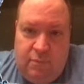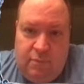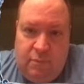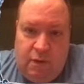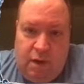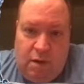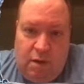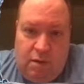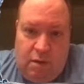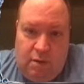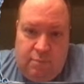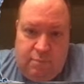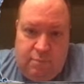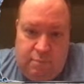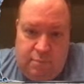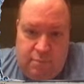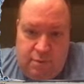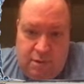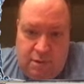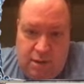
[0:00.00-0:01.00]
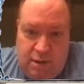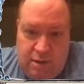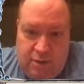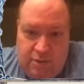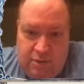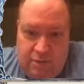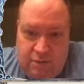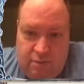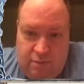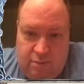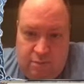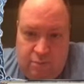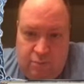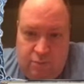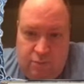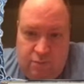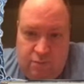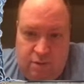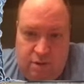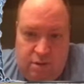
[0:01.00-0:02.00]
Alright, next up
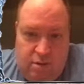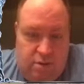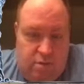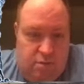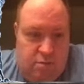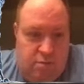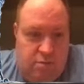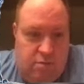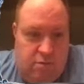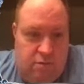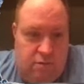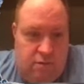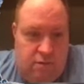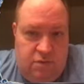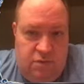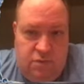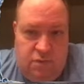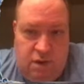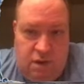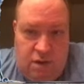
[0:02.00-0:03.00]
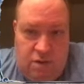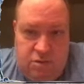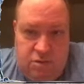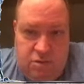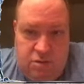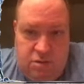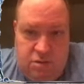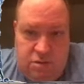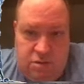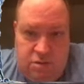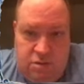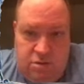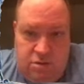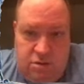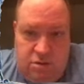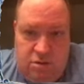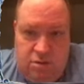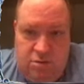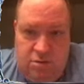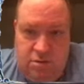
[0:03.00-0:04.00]
we've got another defense reaction. This is
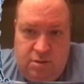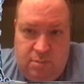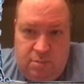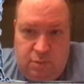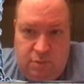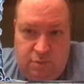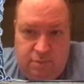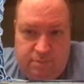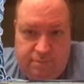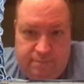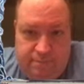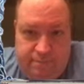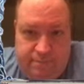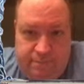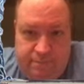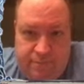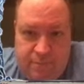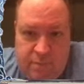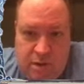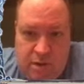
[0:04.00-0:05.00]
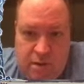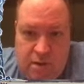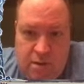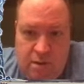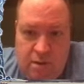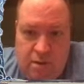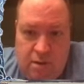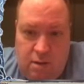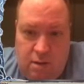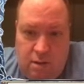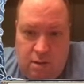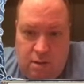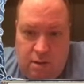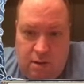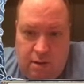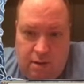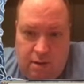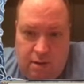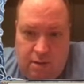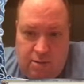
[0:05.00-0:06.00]
Turn Timber.
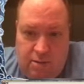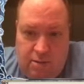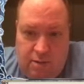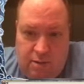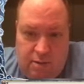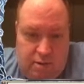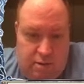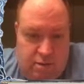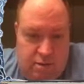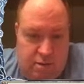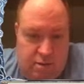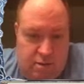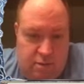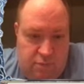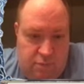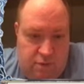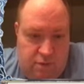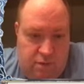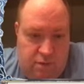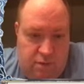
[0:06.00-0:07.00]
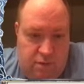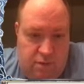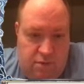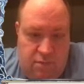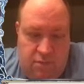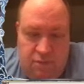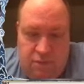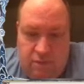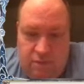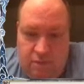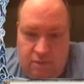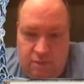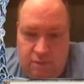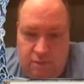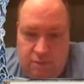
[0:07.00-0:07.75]
Again, in the 3 colors, and I'll go